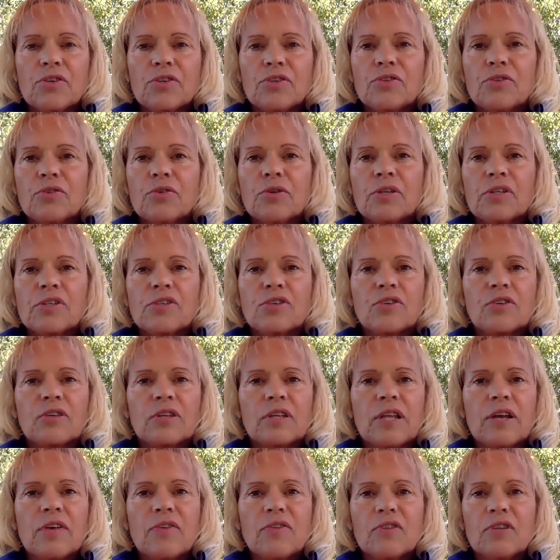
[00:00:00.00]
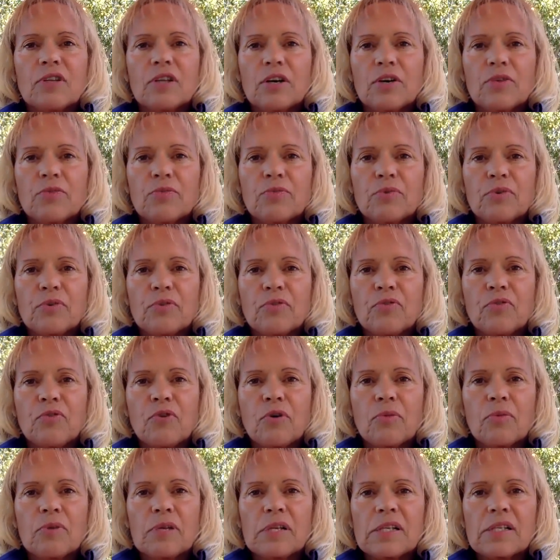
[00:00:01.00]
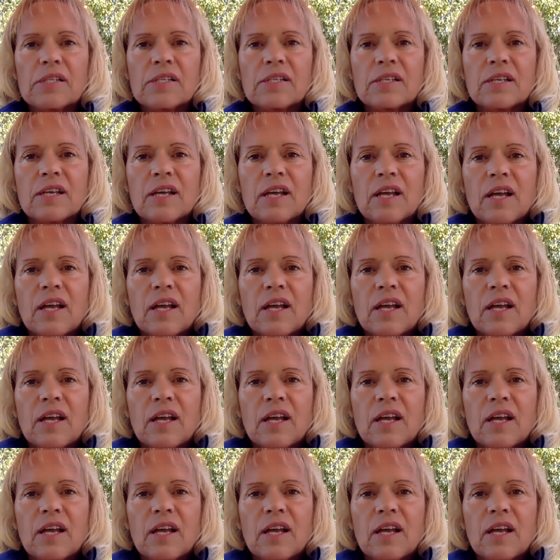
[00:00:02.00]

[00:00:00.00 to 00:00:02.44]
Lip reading: doing a certain level of performance,